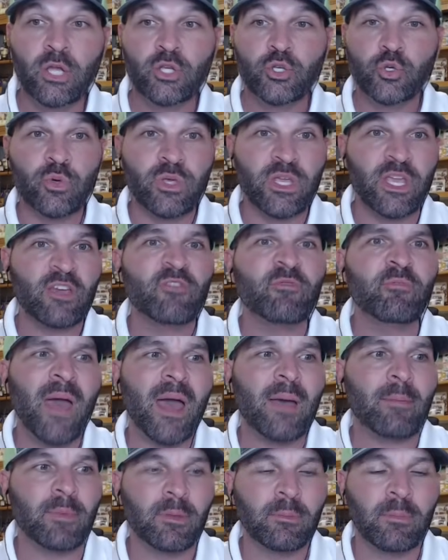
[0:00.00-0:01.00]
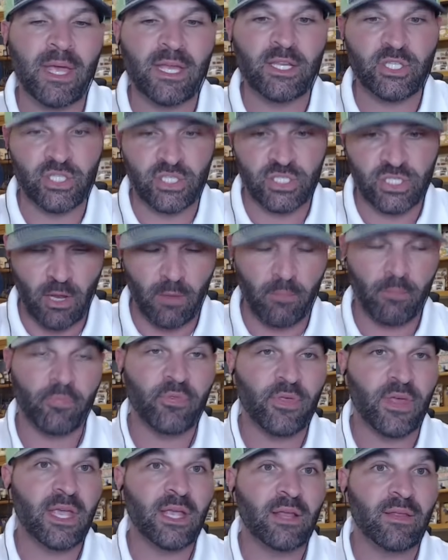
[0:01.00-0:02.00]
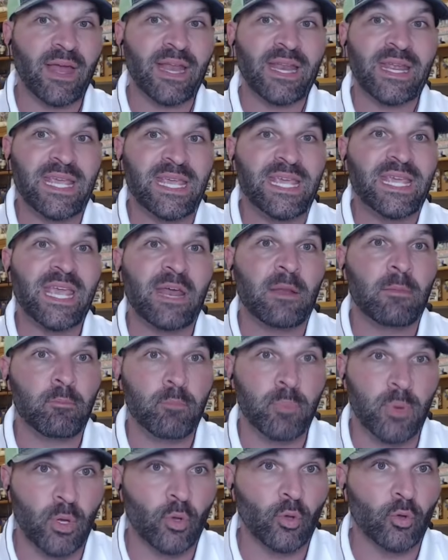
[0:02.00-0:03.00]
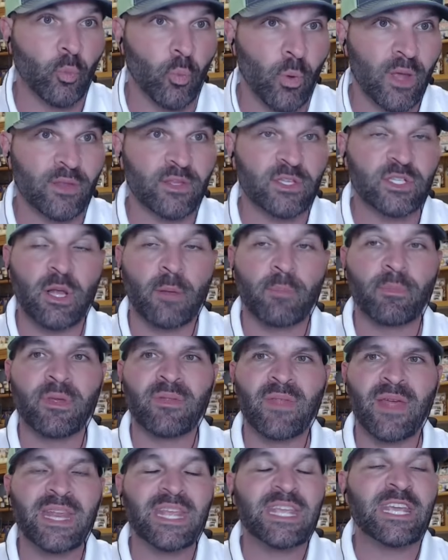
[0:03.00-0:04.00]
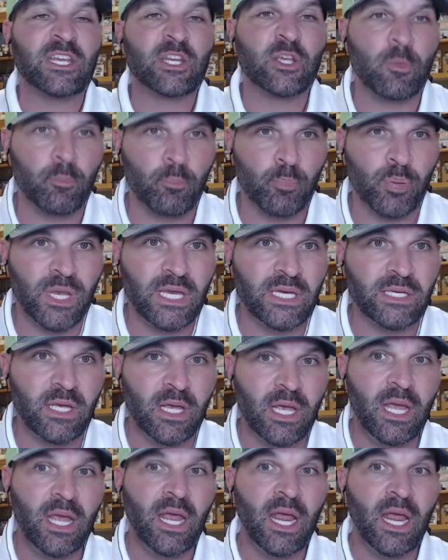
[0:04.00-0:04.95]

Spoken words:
to give Matt McMahon something that he can build with, something that he can compete